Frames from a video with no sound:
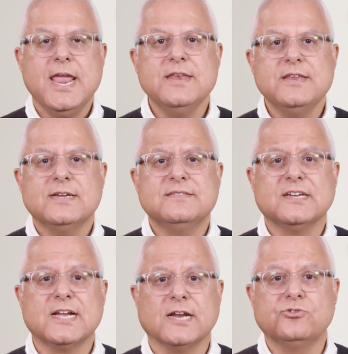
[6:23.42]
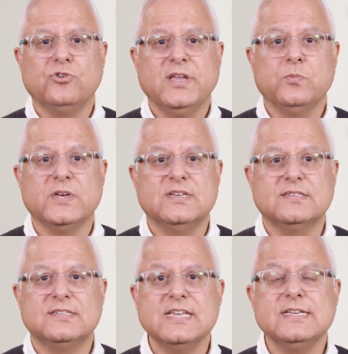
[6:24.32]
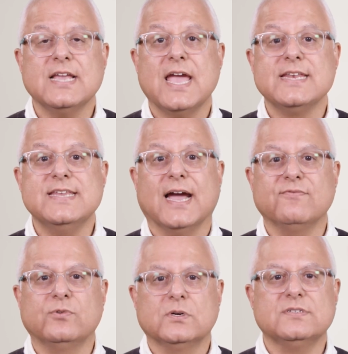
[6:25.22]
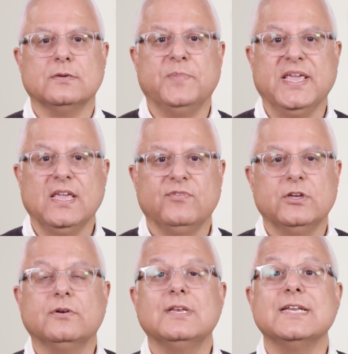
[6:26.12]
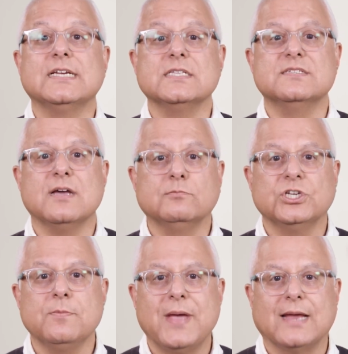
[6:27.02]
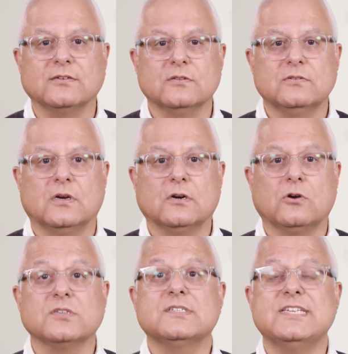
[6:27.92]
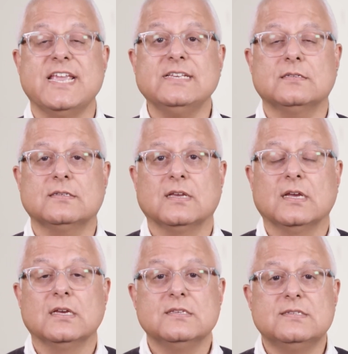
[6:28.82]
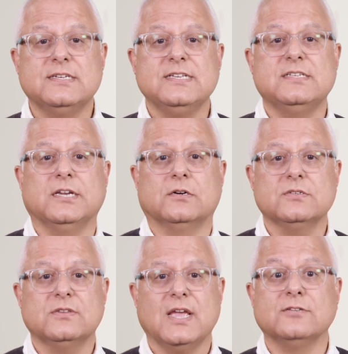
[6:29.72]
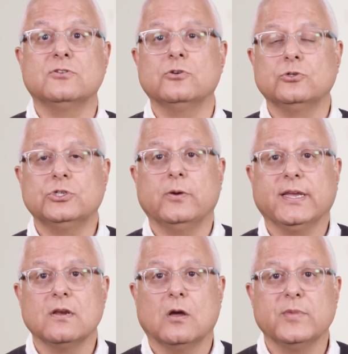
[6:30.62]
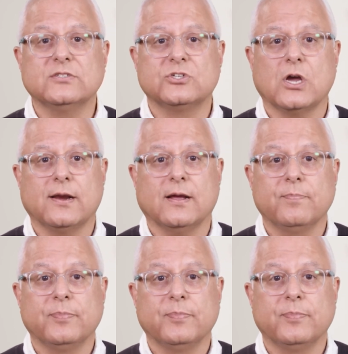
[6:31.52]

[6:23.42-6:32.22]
India is a country with distinct and diverse behavioral and consumption patterns across states, city tiers, and socioeconomic strata.